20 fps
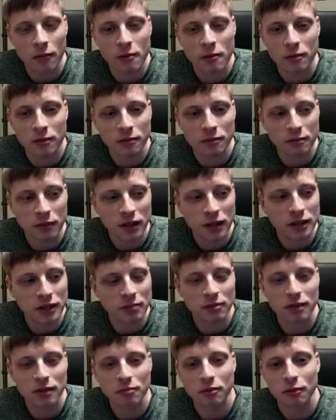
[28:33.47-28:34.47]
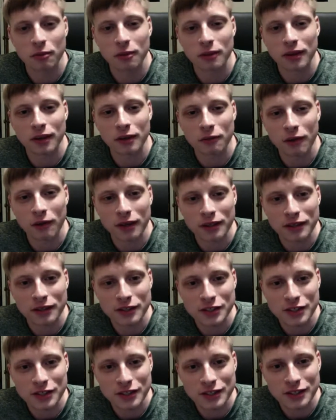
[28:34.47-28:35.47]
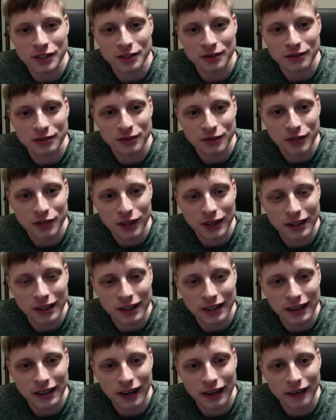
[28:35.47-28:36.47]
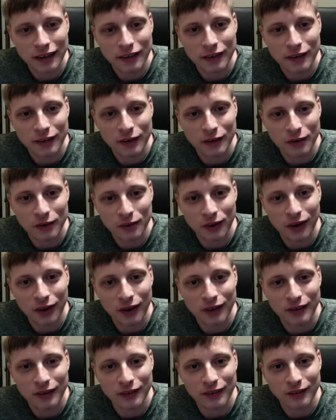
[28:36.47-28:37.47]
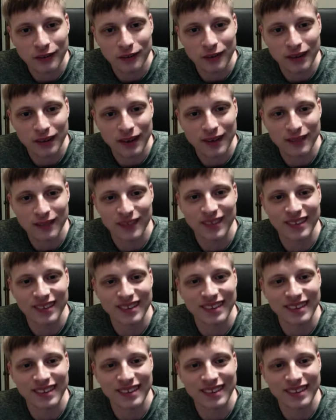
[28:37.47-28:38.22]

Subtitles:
many people were like, "Why didn't she just try to get out of there or run or whatever?"